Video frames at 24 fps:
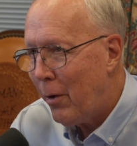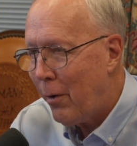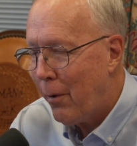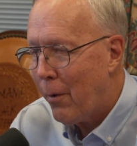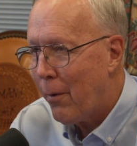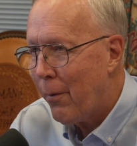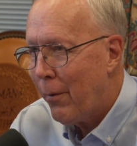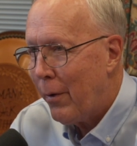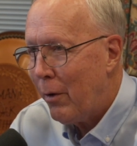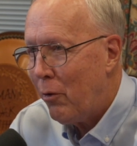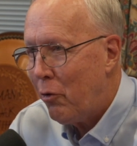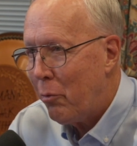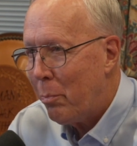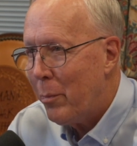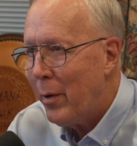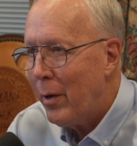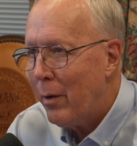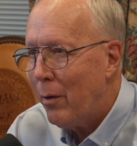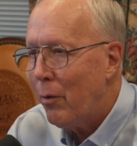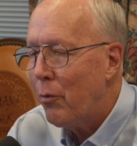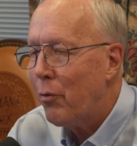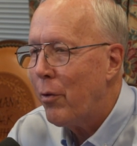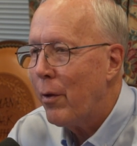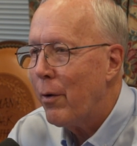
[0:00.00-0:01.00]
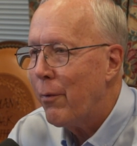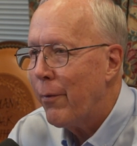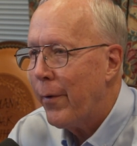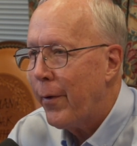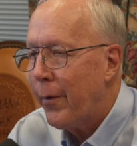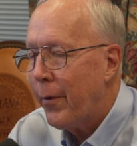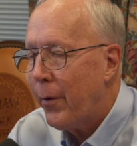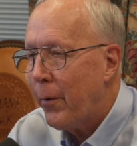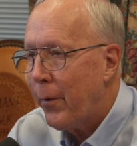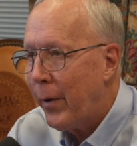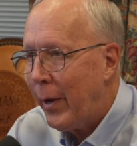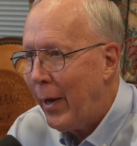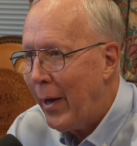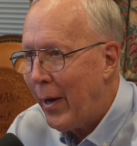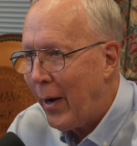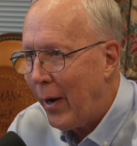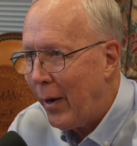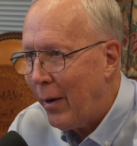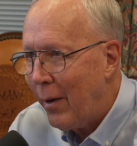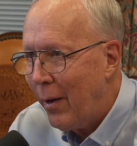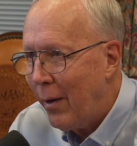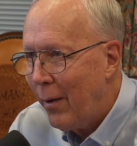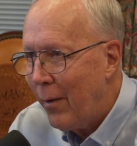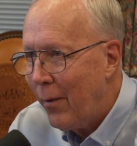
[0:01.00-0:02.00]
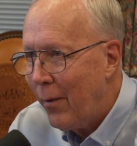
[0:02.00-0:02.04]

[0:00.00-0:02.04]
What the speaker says: occurring smells. They're very organic.